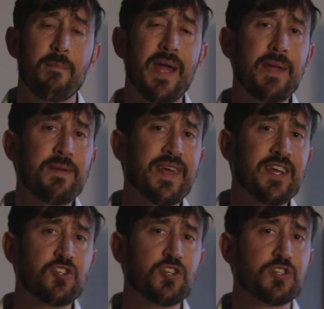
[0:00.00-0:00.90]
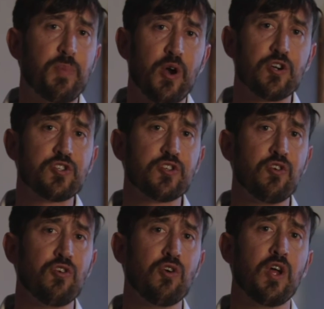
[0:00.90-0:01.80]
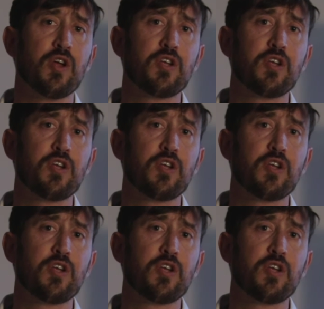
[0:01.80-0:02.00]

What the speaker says: Maybe that's just personal